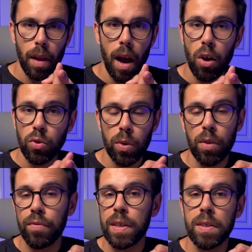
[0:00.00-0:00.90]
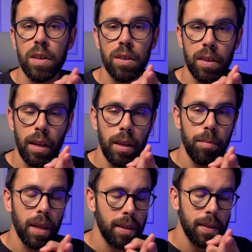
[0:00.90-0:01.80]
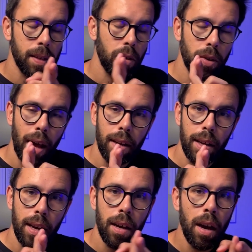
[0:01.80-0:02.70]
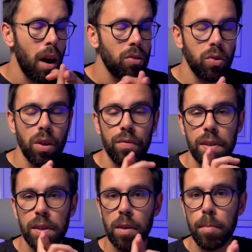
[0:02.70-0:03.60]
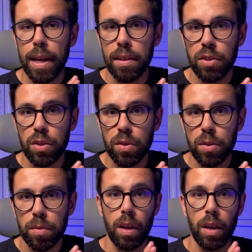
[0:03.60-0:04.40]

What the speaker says: how to convince your team that is a good idea, how to convince your managers.